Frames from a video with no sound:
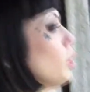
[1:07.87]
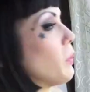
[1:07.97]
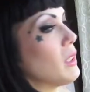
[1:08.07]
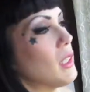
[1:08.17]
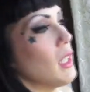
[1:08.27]

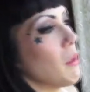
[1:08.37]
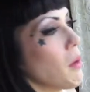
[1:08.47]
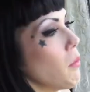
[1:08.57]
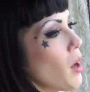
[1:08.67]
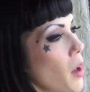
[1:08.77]
Super skinny.
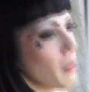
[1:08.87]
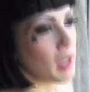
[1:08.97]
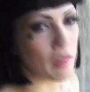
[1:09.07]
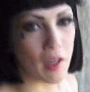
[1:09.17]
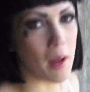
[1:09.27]
My mom, my
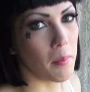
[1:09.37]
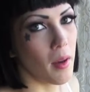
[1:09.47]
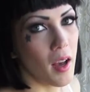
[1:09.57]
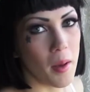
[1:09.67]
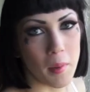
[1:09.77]
skinny.
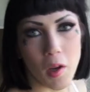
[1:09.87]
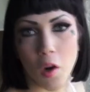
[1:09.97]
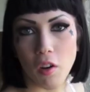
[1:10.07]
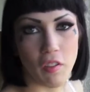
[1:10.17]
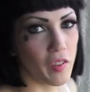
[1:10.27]
grandma, my yeah.
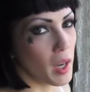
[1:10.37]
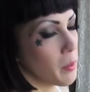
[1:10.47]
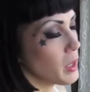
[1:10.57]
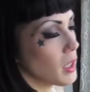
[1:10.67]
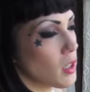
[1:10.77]
whole
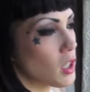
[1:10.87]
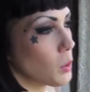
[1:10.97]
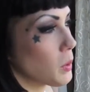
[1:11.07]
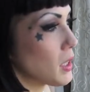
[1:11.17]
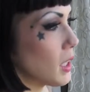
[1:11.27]
family is
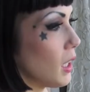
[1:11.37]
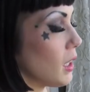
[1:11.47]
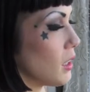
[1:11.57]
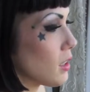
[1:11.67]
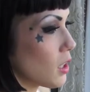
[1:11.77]
super
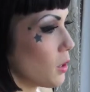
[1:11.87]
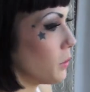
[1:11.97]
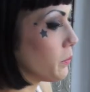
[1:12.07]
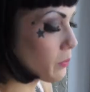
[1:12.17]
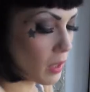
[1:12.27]
skinny.
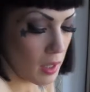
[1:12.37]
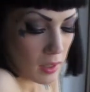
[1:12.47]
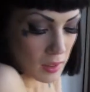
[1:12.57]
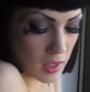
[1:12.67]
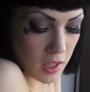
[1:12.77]
So
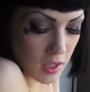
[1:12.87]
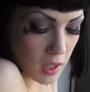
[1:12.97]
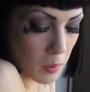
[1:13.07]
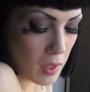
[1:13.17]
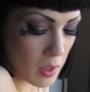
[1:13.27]
that's just
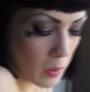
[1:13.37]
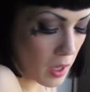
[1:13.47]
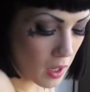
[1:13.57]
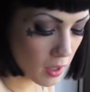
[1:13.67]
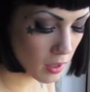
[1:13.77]
the way that we
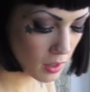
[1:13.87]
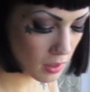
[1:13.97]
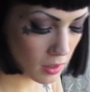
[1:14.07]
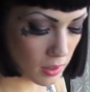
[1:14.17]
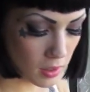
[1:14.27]
are.
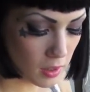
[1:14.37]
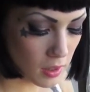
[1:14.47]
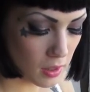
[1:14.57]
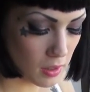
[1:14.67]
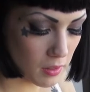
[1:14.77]

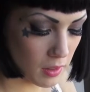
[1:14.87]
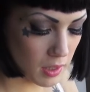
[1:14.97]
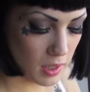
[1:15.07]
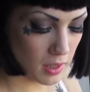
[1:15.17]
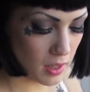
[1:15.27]
What's this